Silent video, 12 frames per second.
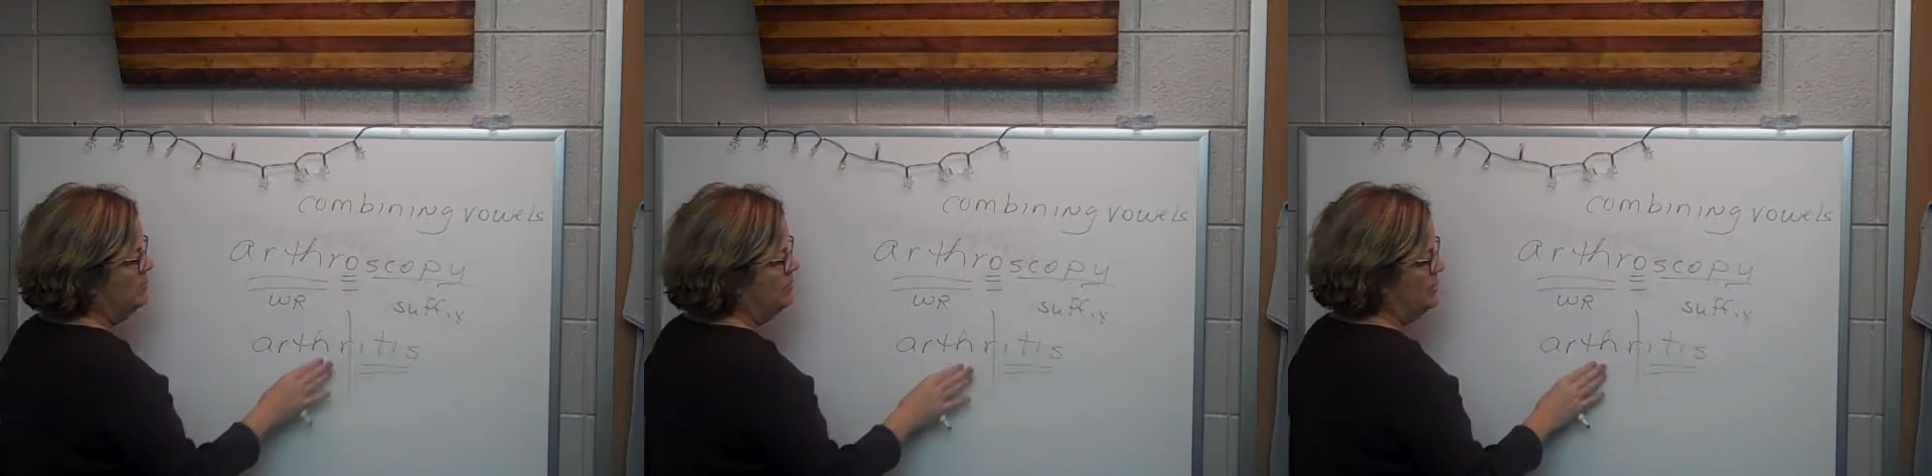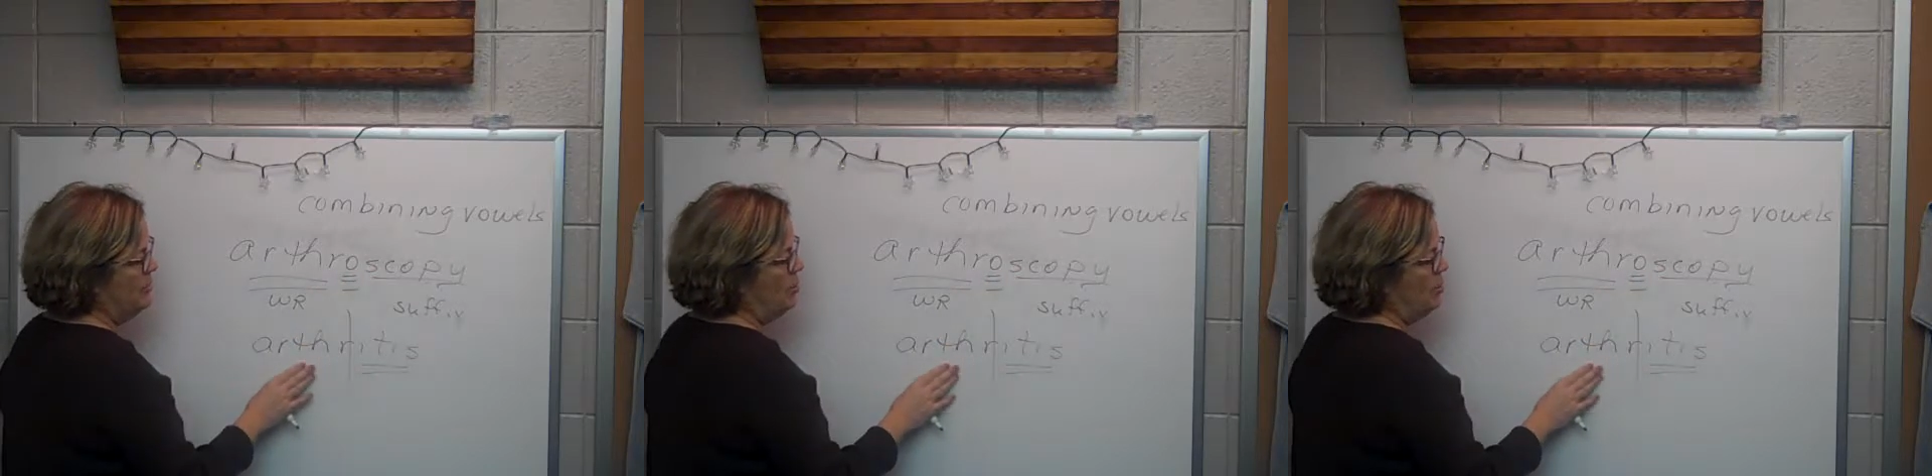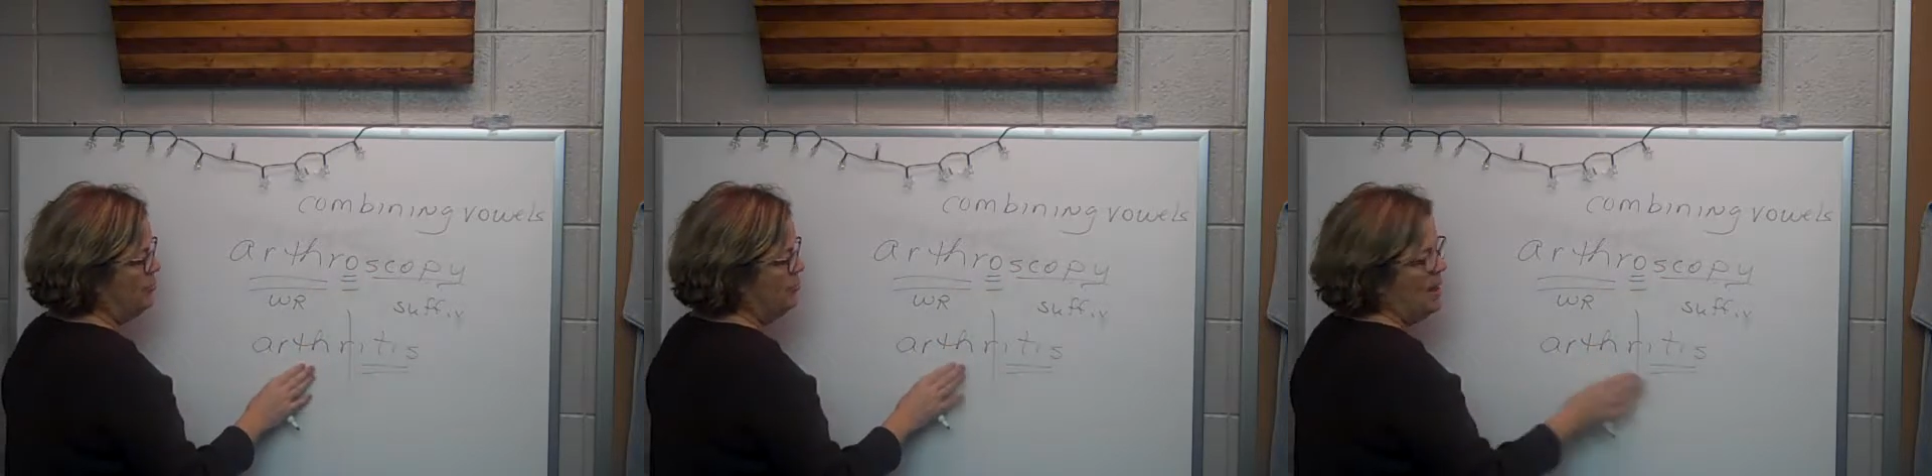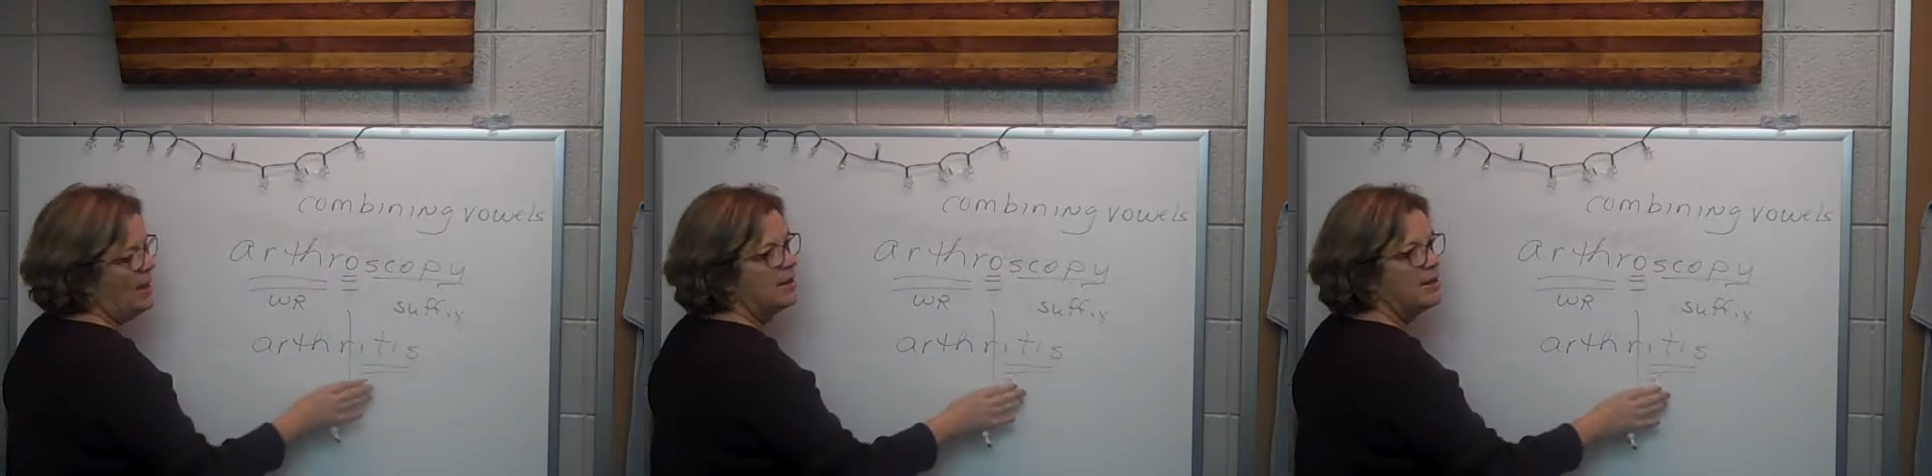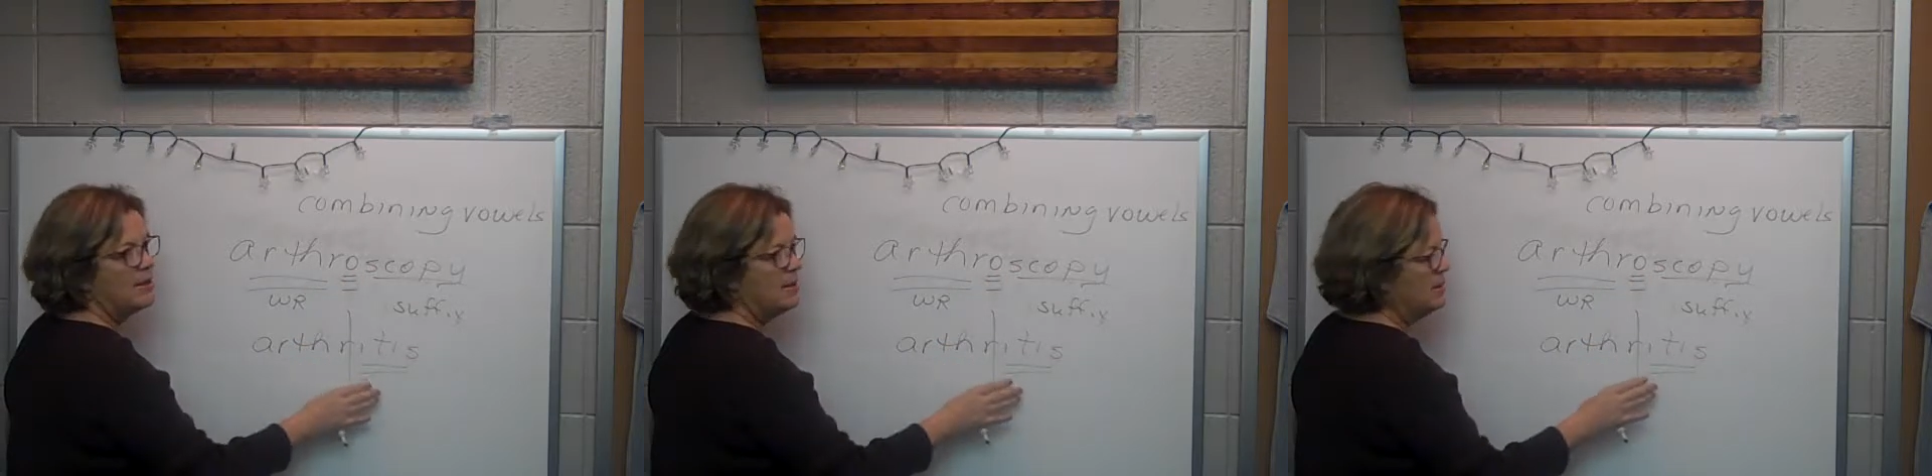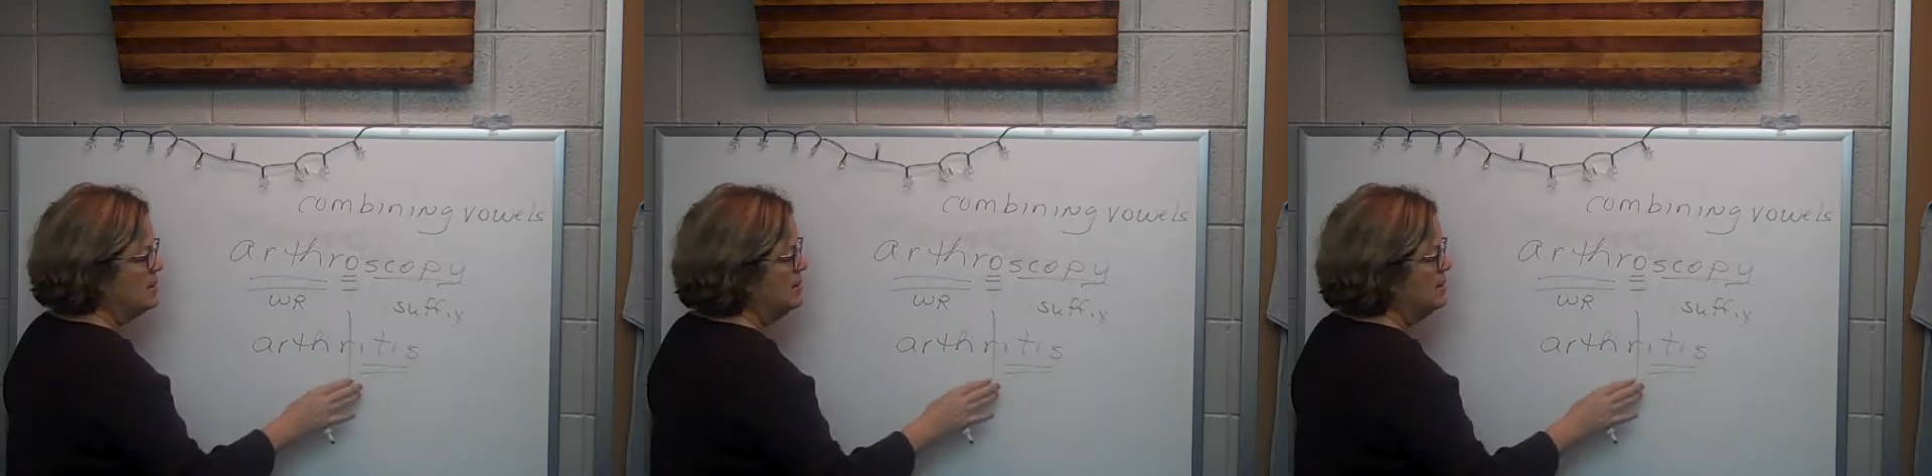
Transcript: with arthritis.